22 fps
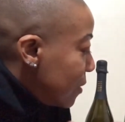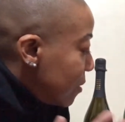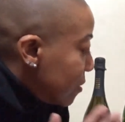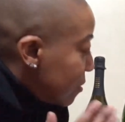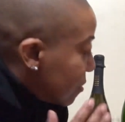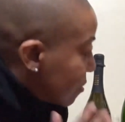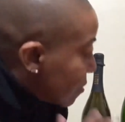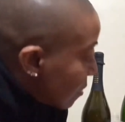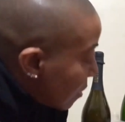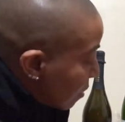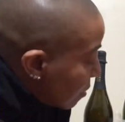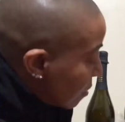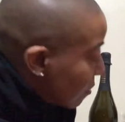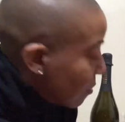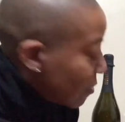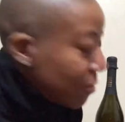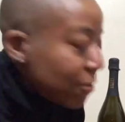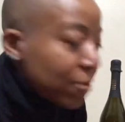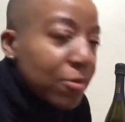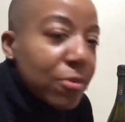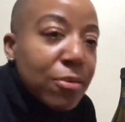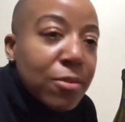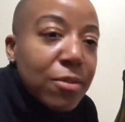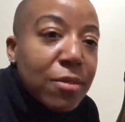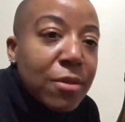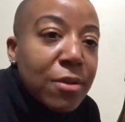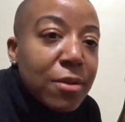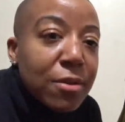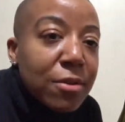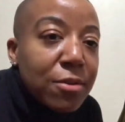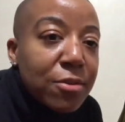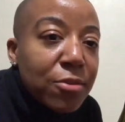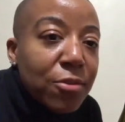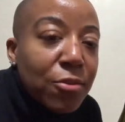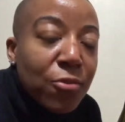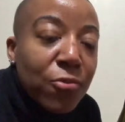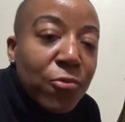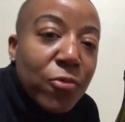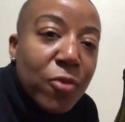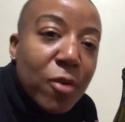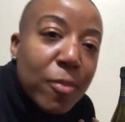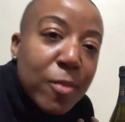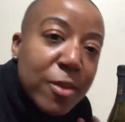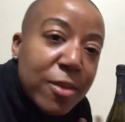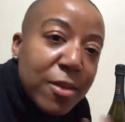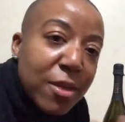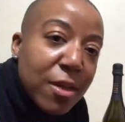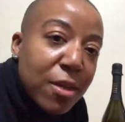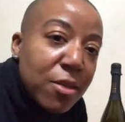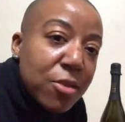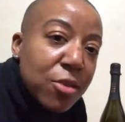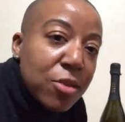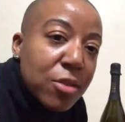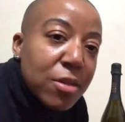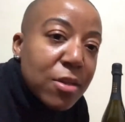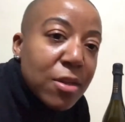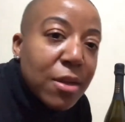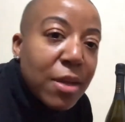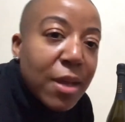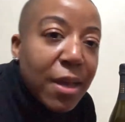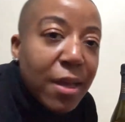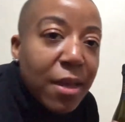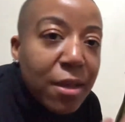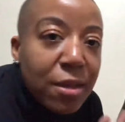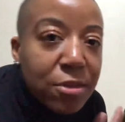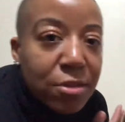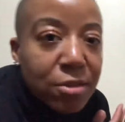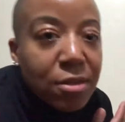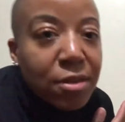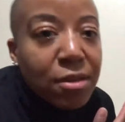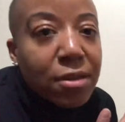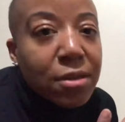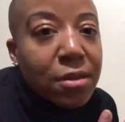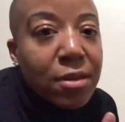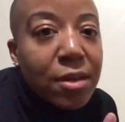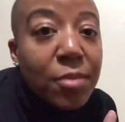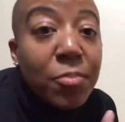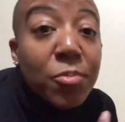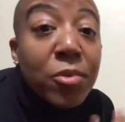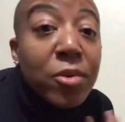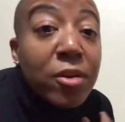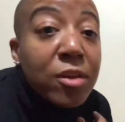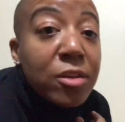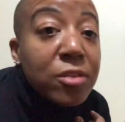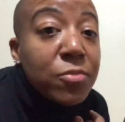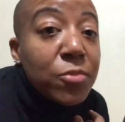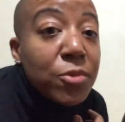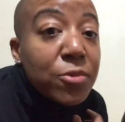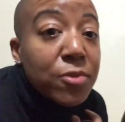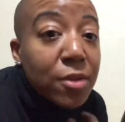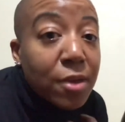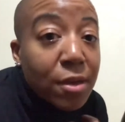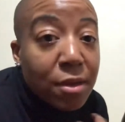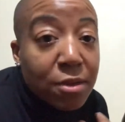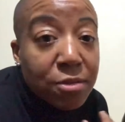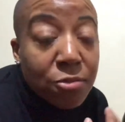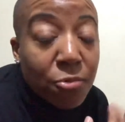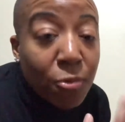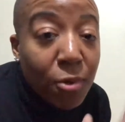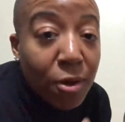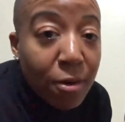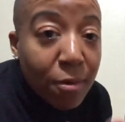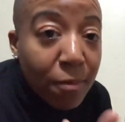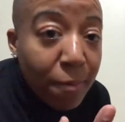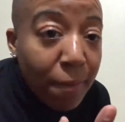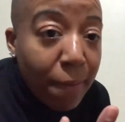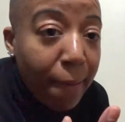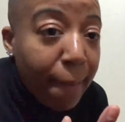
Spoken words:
cellar during fermentation and aging, he plays music as well.